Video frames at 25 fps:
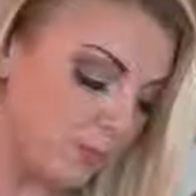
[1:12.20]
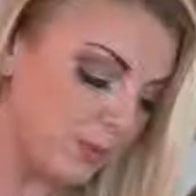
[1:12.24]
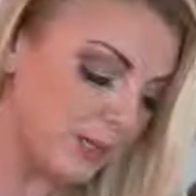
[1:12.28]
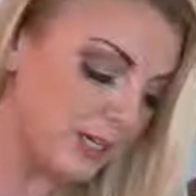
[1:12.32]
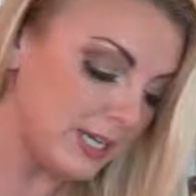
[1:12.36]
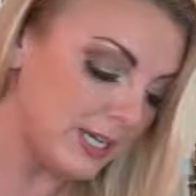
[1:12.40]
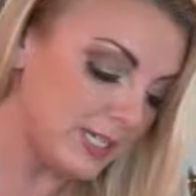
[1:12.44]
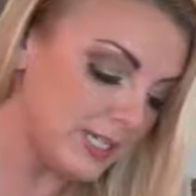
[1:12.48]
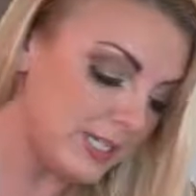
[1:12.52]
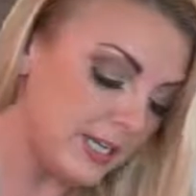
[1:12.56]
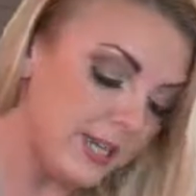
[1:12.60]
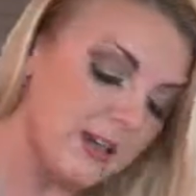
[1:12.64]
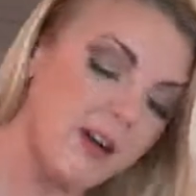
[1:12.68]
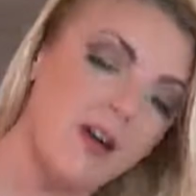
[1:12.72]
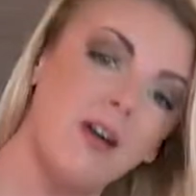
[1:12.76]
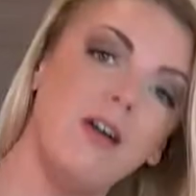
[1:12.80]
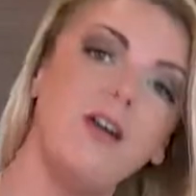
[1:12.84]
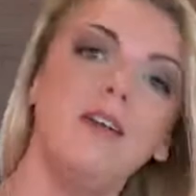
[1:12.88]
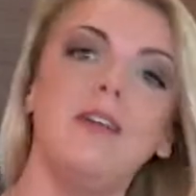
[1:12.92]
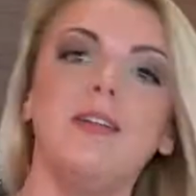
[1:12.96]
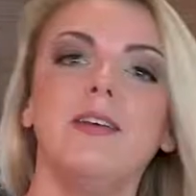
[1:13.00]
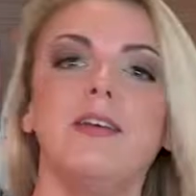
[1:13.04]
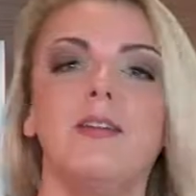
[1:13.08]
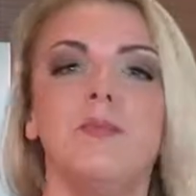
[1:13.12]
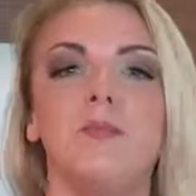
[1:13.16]
because they are
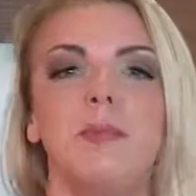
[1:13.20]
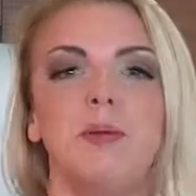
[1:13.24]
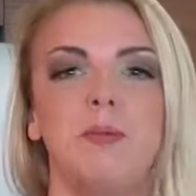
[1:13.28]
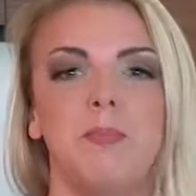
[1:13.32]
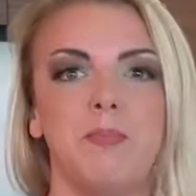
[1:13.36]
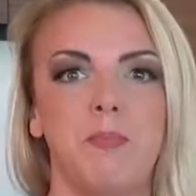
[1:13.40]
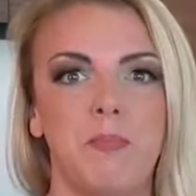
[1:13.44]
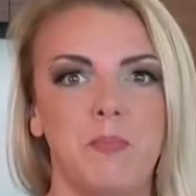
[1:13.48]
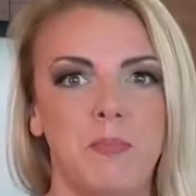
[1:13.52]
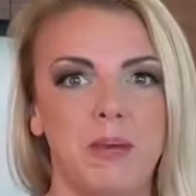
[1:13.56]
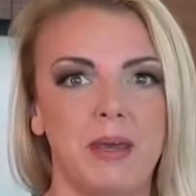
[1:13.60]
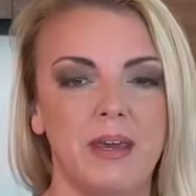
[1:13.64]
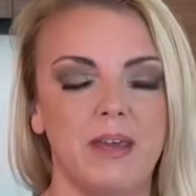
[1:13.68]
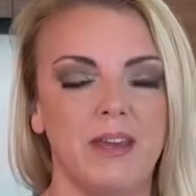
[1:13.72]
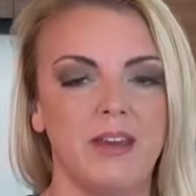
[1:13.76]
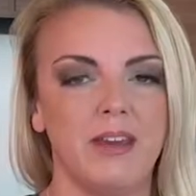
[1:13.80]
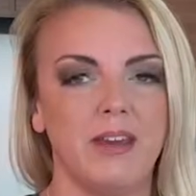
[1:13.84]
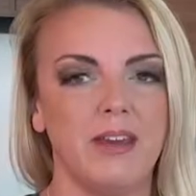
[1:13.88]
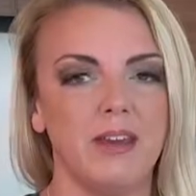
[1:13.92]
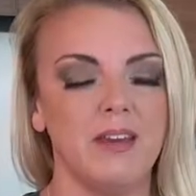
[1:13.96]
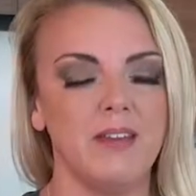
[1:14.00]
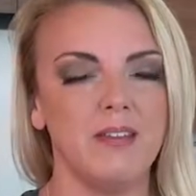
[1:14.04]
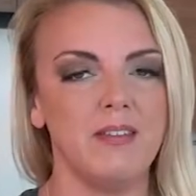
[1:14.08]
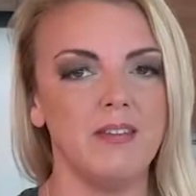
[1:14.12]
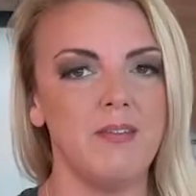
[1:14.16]
a little bit big
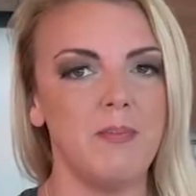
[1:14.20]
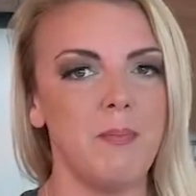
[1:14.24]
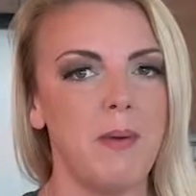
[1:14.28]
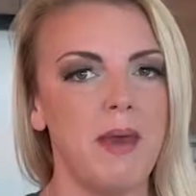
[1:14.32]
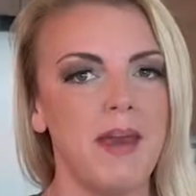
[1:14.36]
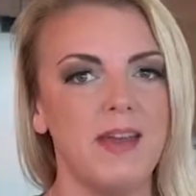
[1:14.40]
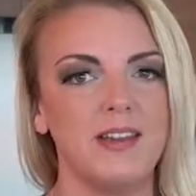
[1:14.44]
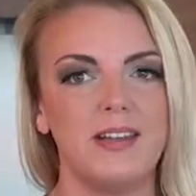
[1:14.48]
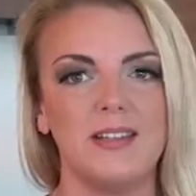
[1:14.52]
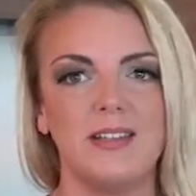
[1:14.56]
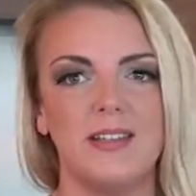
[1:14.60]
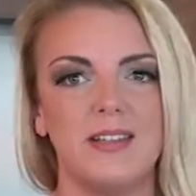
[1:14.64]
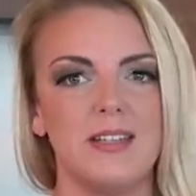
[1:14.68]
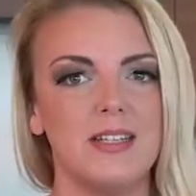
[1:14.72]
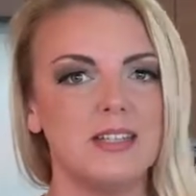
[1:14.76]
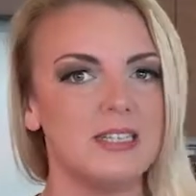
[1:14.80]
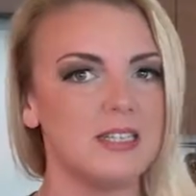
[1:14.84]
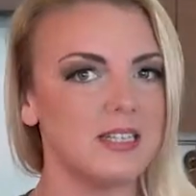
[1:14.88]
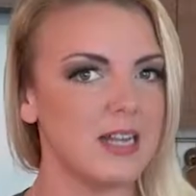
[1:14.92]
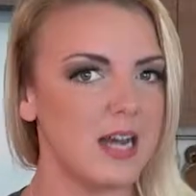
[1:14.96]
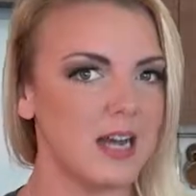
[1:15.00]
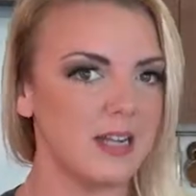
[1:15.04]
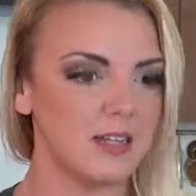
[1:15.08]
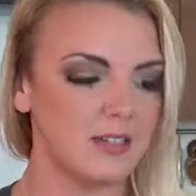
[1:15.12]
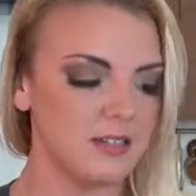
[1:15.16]
and it depends on the
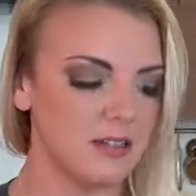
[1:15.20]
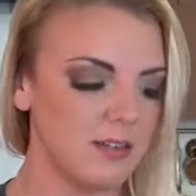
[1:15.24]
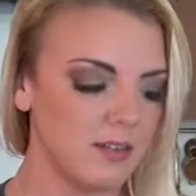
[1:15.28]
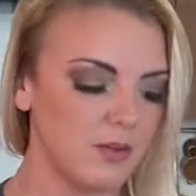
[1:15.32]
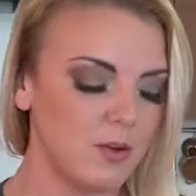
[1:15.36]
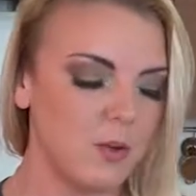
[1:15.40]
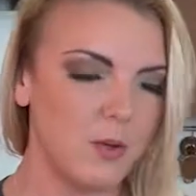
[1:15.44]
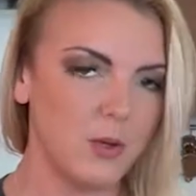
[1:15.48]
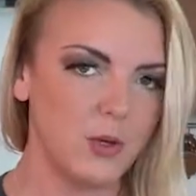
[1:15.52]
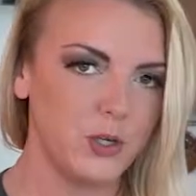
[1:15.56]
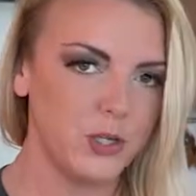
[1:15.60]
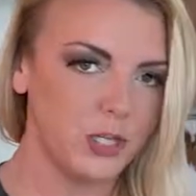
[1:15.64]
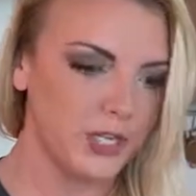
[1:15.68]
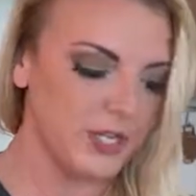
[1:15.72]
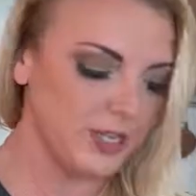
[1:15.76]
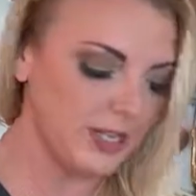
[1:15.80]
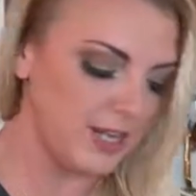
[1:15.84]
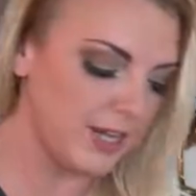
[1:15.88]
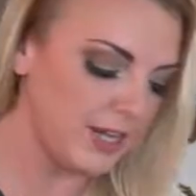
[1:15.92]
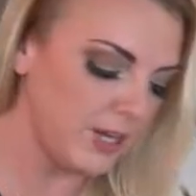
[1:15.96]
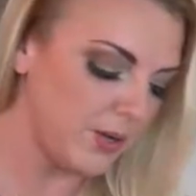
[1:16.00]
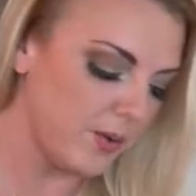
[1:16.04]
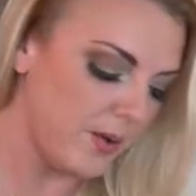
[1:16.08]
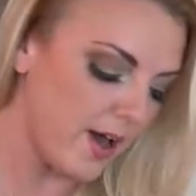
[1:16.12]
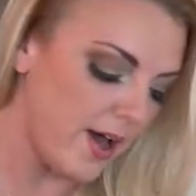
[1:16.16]
size of the courgette
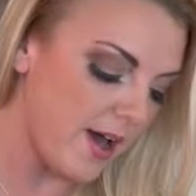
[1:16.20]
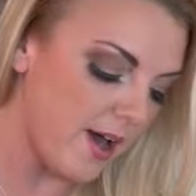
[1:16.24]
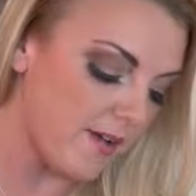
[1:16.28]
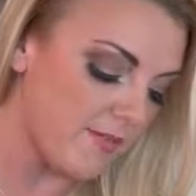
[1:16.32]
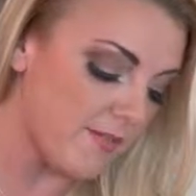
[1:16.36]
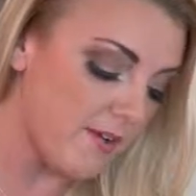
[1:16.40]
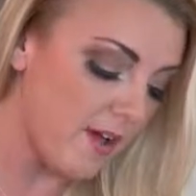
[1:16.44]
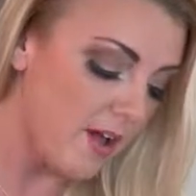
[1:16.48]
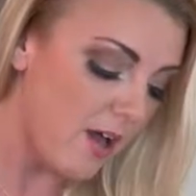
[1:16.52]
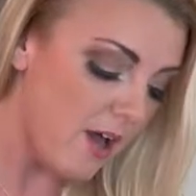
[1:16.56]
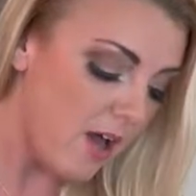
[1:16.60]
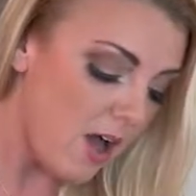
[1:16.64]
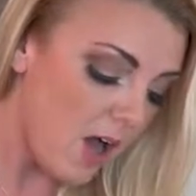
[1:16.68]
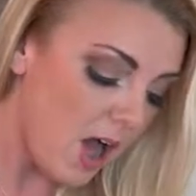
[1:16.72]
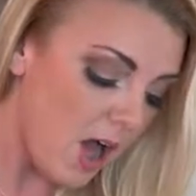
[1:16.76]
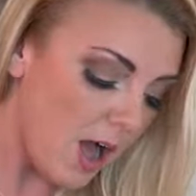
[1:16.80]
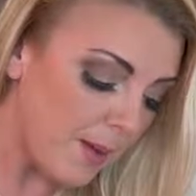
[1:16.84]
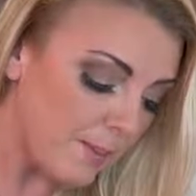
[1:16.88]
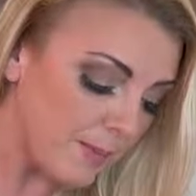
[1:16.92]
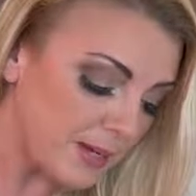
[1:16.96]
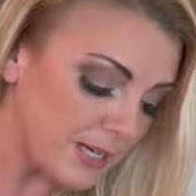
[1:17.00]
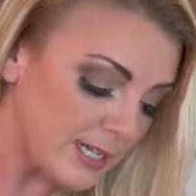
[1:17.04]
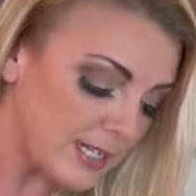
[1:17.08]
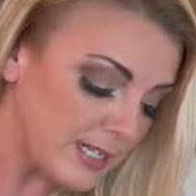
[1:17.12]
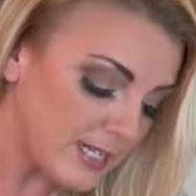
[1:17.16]
that you have, I'm
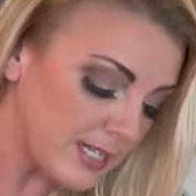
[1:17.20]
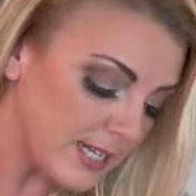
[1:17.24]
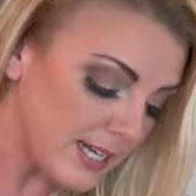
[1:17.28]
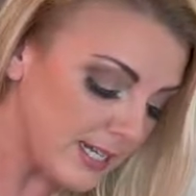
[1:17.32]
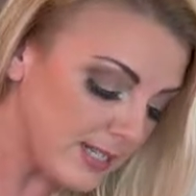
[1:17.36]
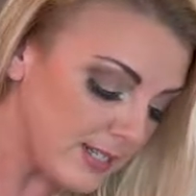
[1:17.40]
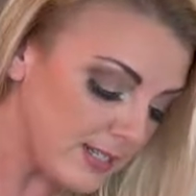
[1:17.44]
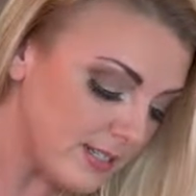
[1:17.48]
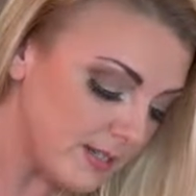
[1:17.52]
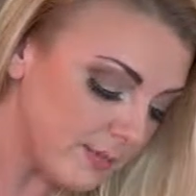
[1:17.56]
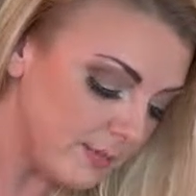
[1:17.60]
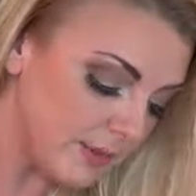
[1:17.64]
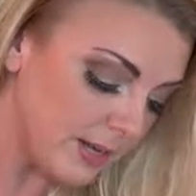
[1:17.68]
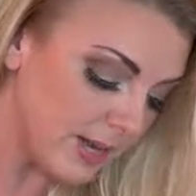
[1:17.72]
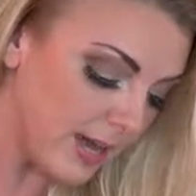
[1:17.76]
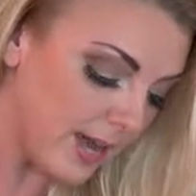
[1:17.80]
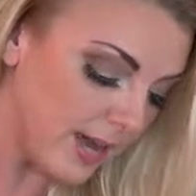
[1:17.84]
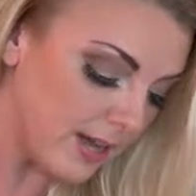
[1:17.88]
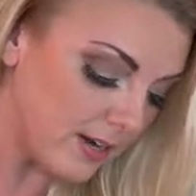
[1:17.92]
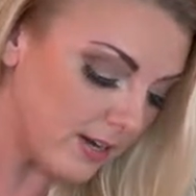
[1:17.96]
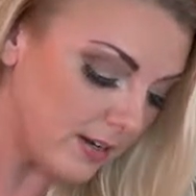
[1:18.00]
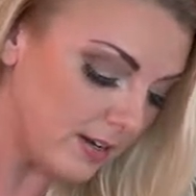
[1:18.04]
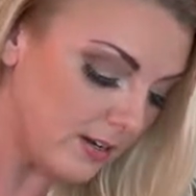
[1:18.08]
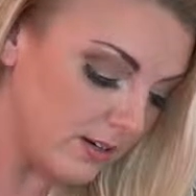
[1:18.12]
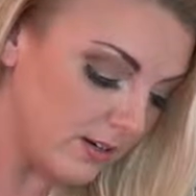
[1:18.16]
gonna slice them
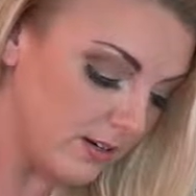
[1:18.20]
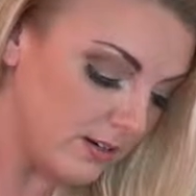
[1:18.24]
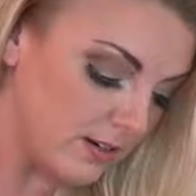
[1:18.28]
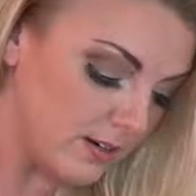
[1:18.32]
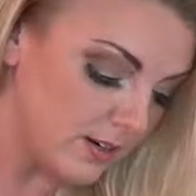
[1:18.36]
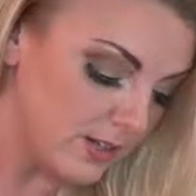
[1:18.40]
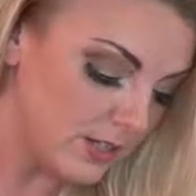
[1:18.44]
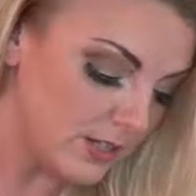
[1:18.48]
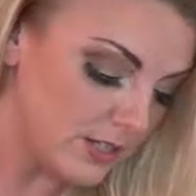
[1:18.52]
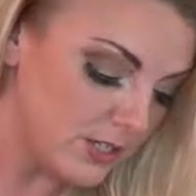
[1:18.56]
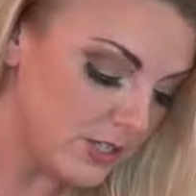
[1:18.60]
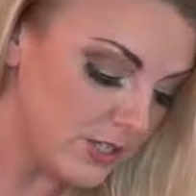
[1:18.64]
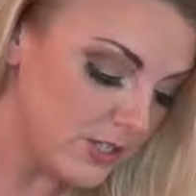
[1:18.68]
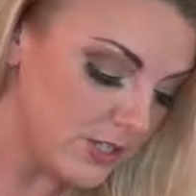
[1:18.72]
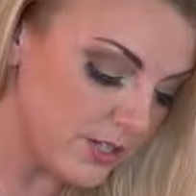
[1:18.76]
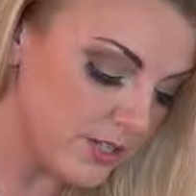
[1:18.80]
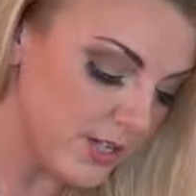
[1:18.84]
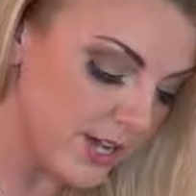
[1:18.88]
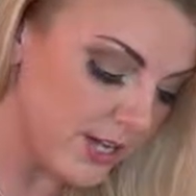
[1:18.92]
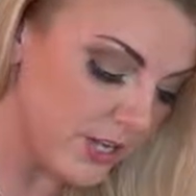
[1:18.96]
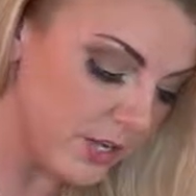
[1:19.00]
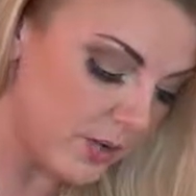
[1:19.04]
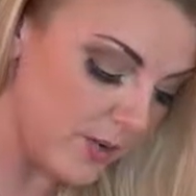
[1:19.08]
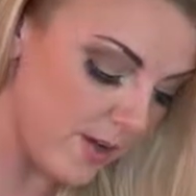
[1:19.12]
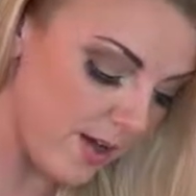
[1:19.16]
again so
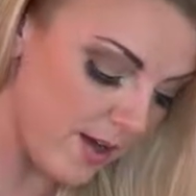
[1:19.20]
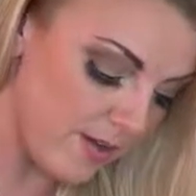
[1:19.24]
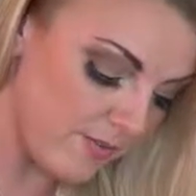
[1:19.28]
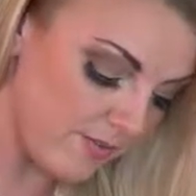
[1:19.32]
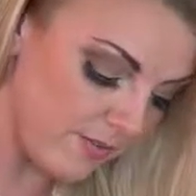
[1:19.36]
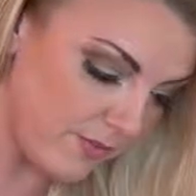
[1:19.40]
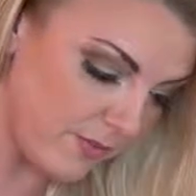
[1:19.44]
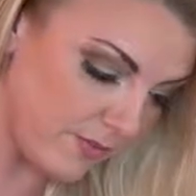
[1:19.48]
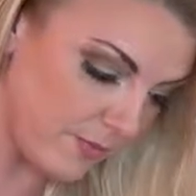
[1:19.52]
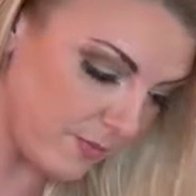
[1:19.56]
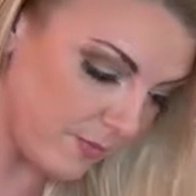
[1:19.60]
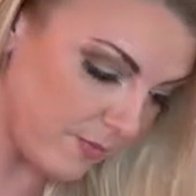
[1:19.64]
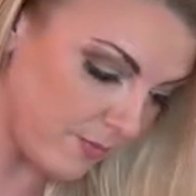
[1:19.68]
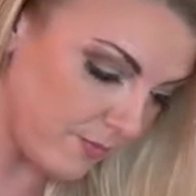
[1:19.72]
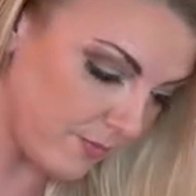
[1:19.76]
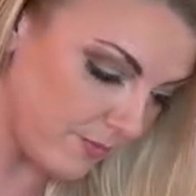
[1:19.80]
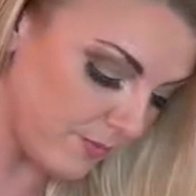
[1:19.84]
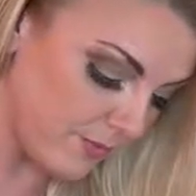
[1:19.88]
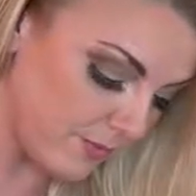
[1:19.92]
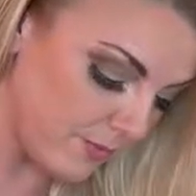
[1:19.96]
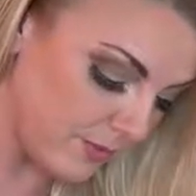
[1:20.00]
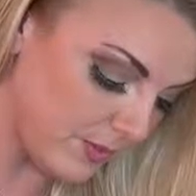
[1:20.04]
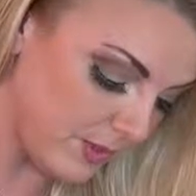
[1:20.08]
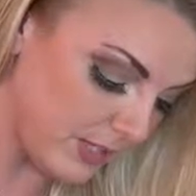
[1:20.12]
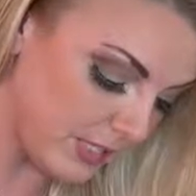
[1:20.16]
that you have
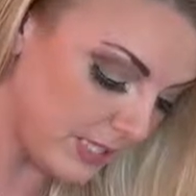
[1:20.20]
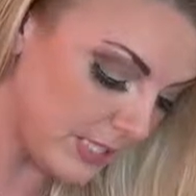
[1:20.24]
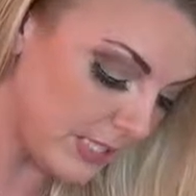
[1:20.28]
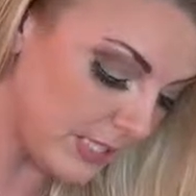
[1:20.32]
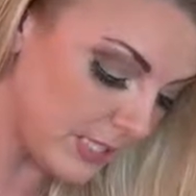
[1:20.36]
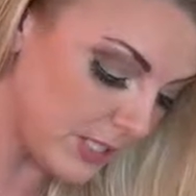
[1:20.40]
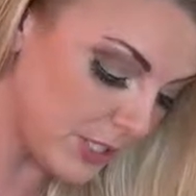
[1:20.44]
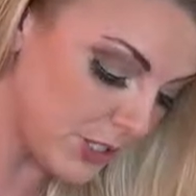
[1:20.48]
little